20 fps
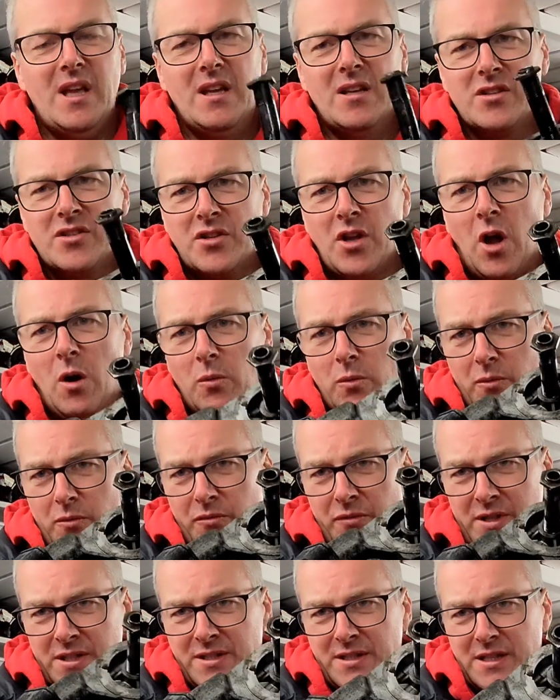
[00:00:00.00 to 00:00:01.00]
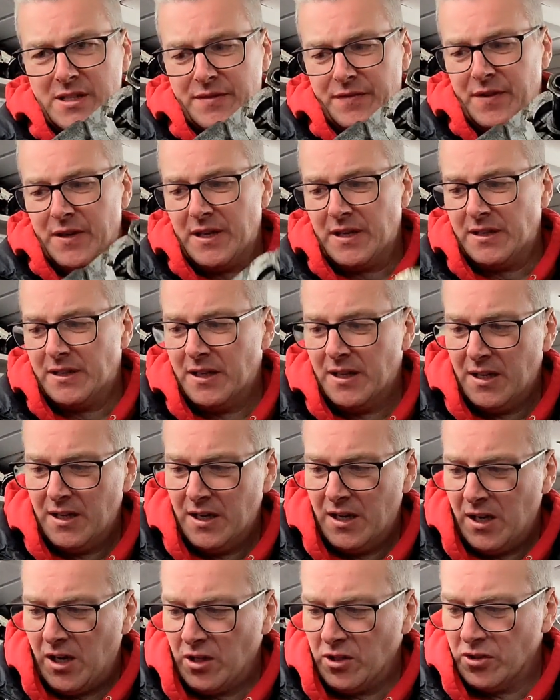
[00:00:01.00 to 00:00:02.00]
So this needs fitting.
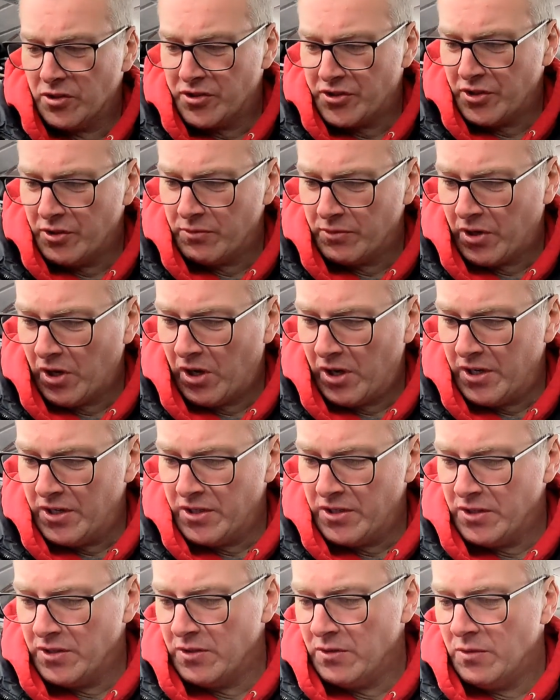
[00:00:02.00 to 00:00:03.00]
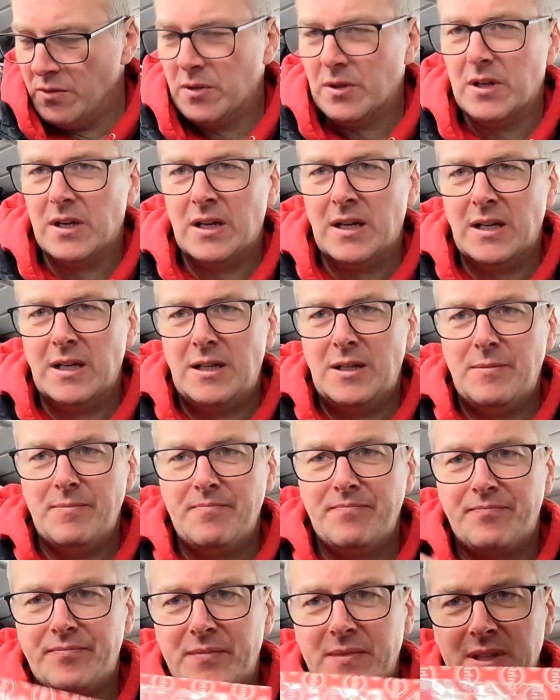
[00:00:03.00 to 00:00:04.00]
I also got a new
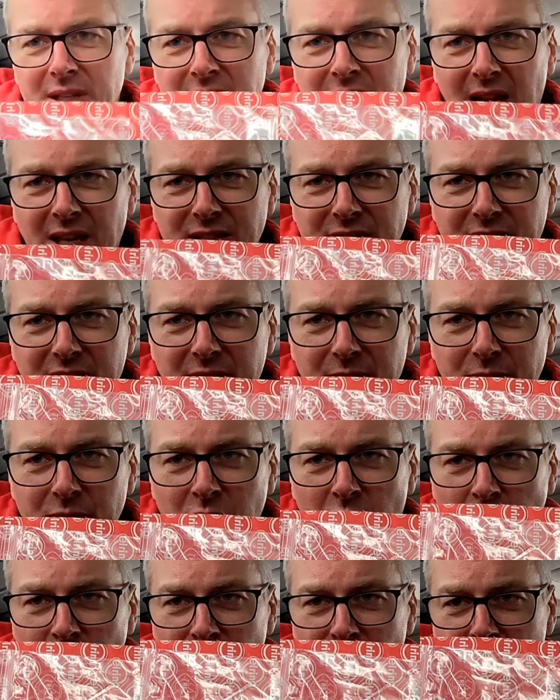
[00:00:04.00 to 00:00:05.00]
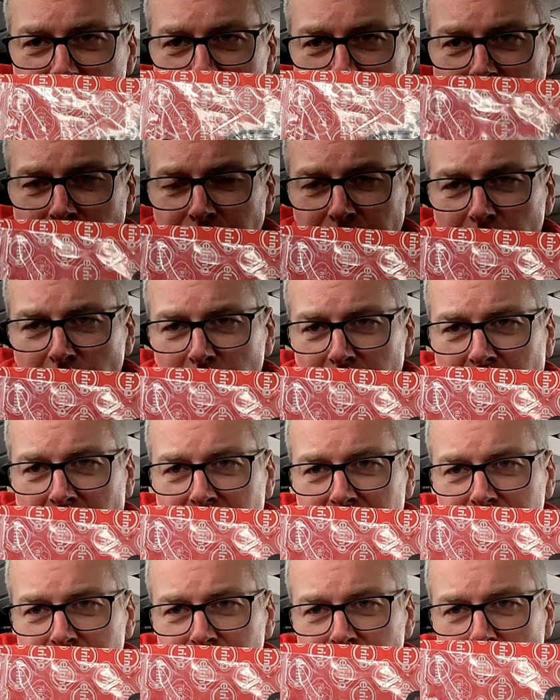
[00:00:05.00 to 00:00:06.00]
gasket. It goes onto the
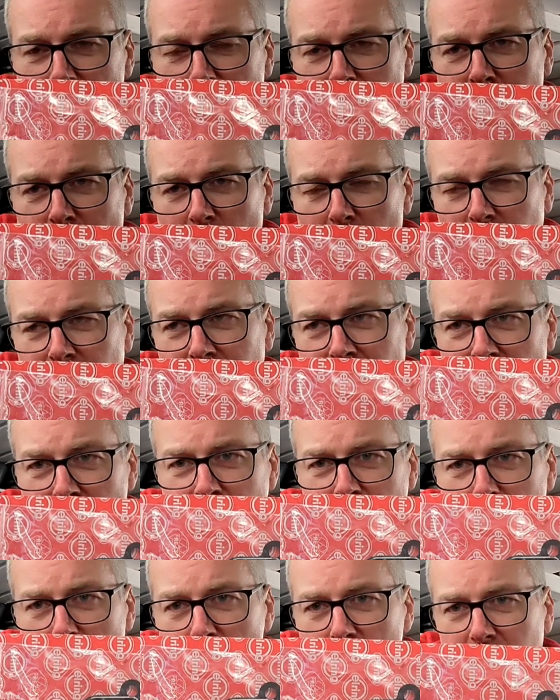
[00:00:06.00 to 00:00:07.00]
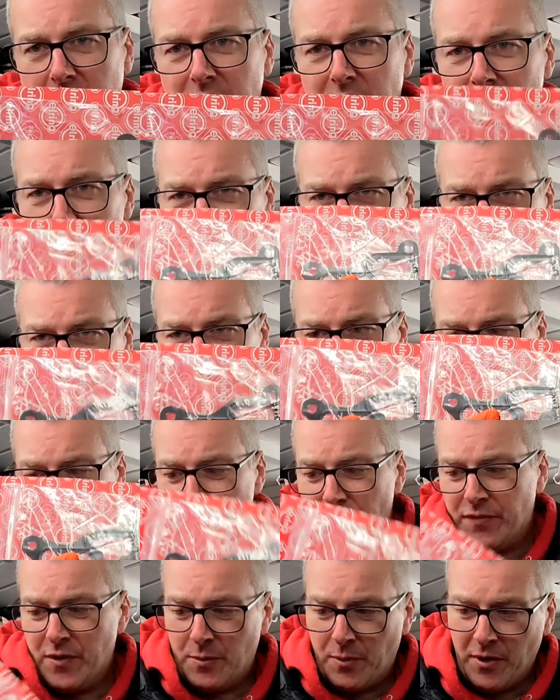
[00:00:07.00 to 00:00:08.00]
bulkhead of the block, the engine block. So
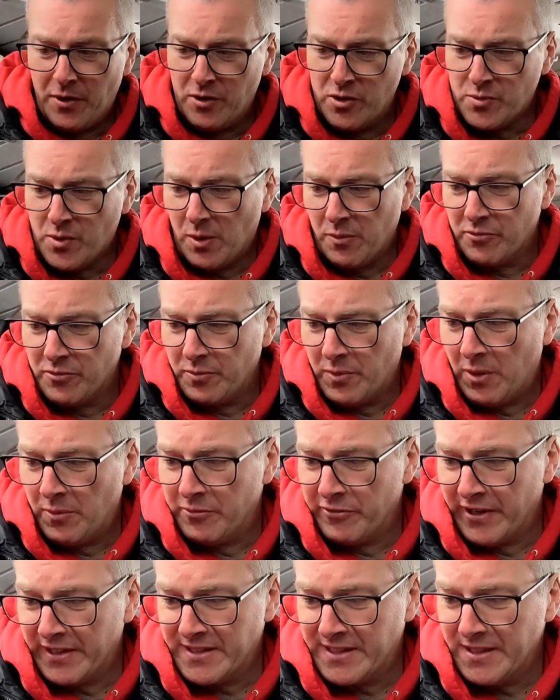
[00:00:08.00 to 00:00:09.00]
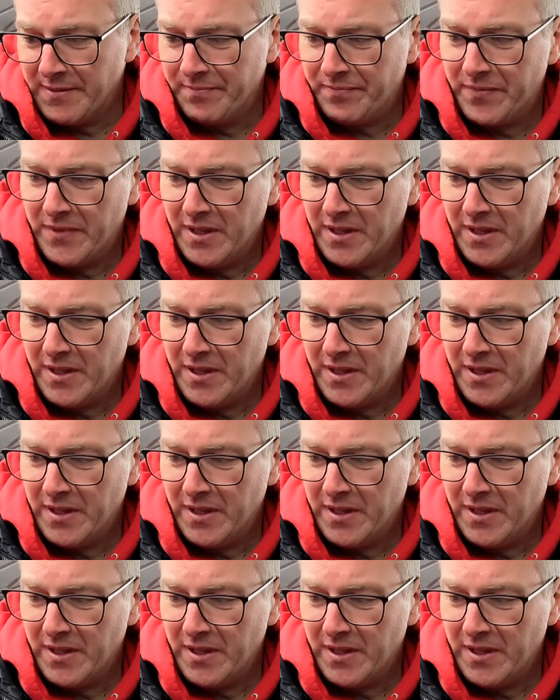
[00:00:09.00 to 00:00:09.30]
we'll fit one of those while we're at it.